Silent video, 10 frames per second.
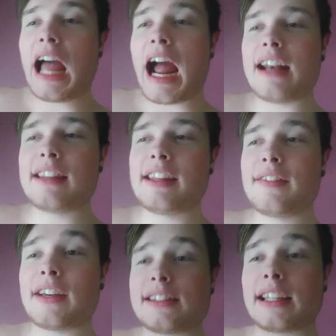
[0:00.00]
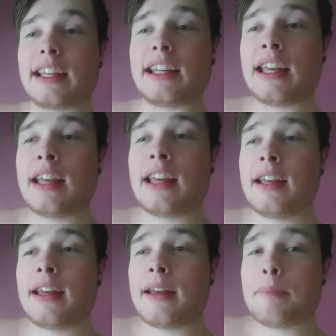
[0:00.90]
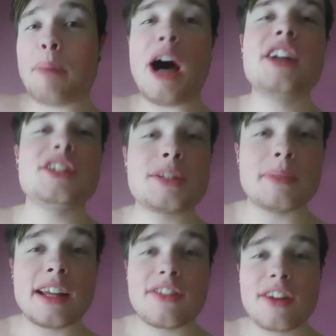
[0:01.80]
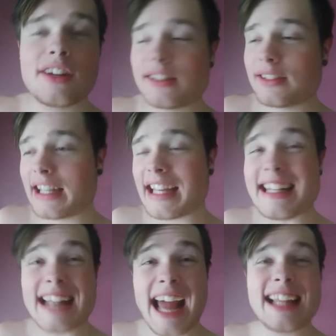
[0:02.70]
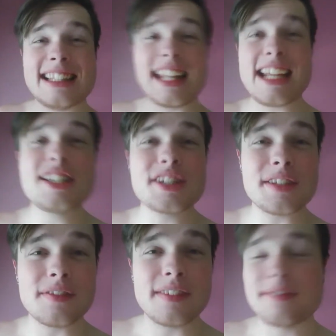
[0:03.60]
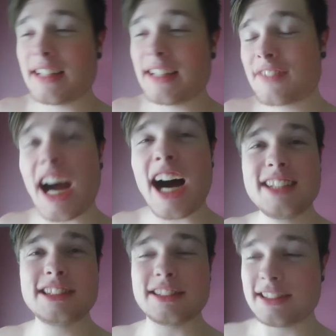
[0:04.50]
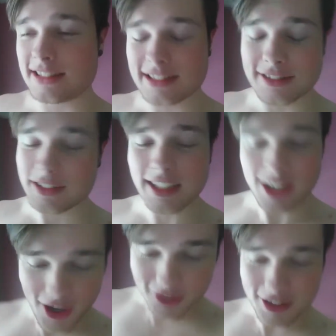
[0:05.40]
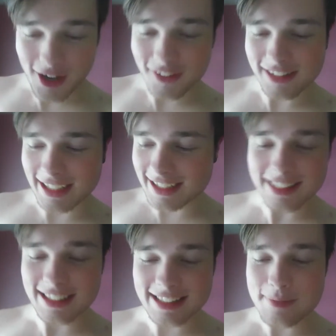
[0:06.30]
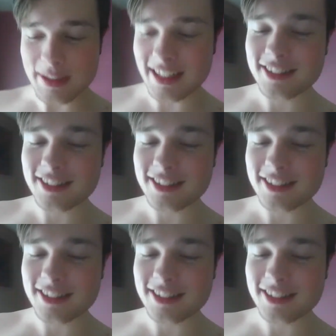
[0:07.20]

I didn't think of it as like punishment. I thought it was like annihilation of a consciousness. And I was like, oh no, like, give me another